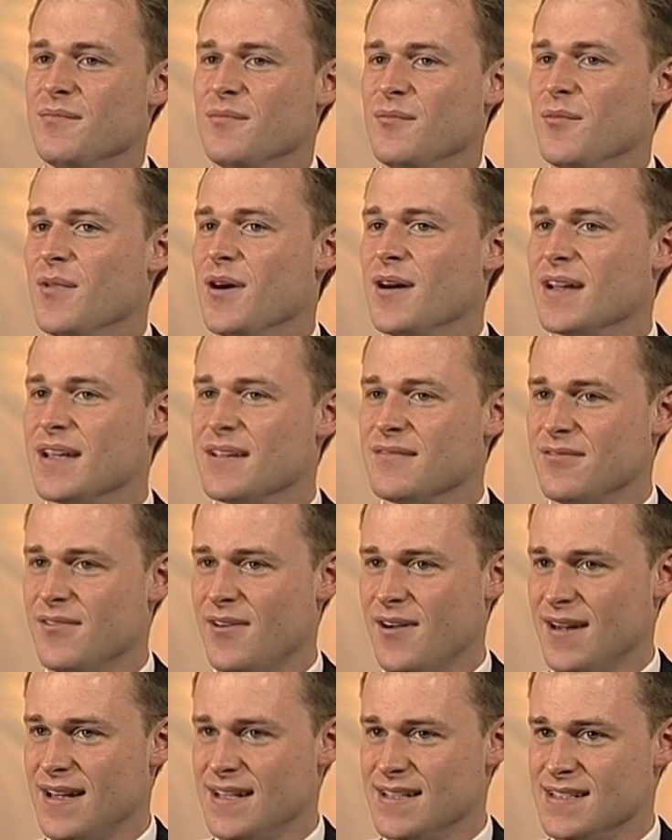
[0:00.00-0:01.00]
working
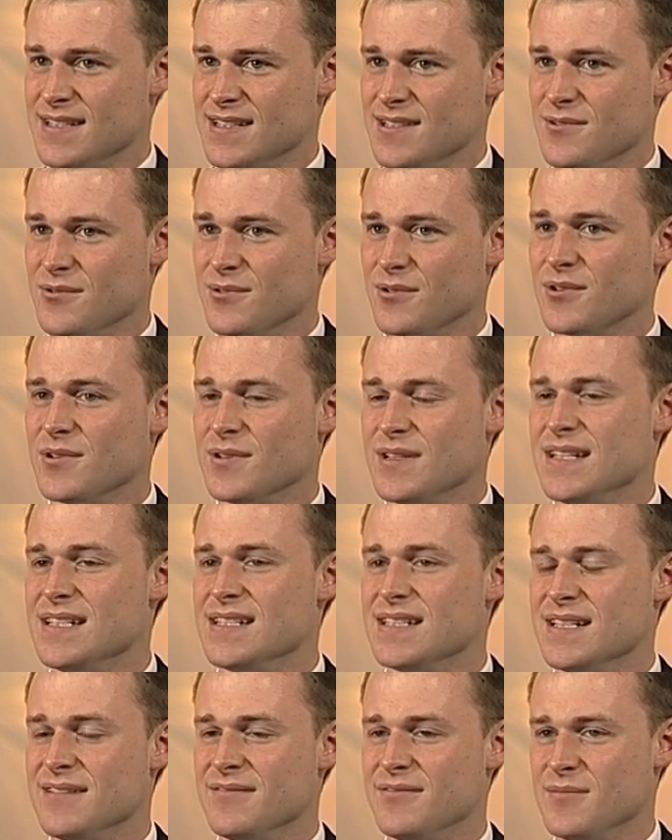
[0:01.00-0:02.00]
finances or could
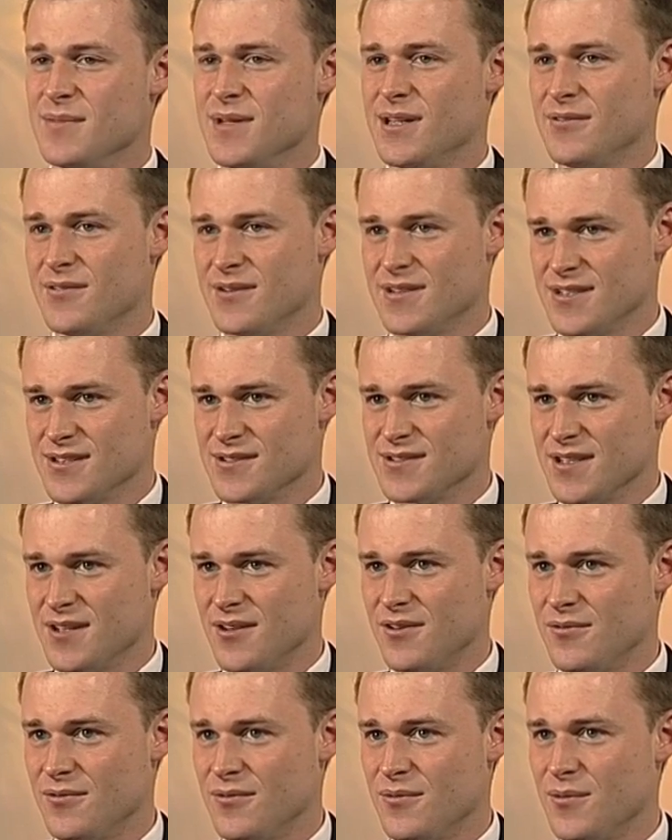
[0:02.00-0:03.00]
easily familiarise
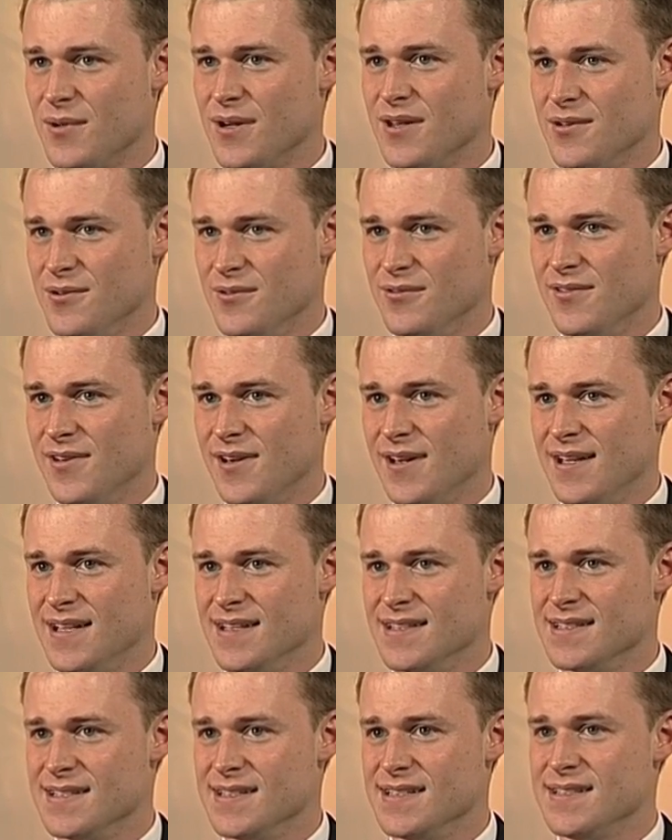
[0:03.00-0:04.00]
yourself with your
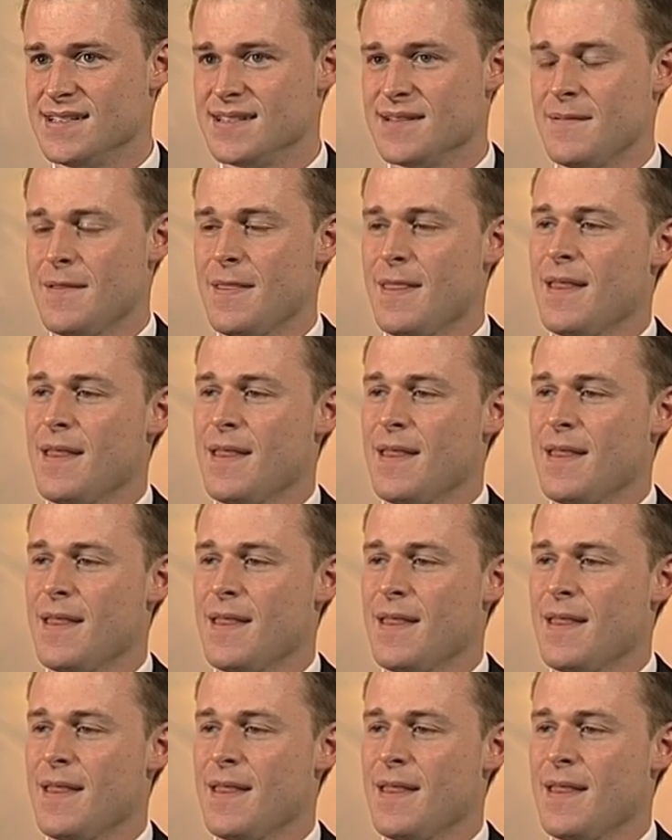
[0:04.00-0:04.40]
finances,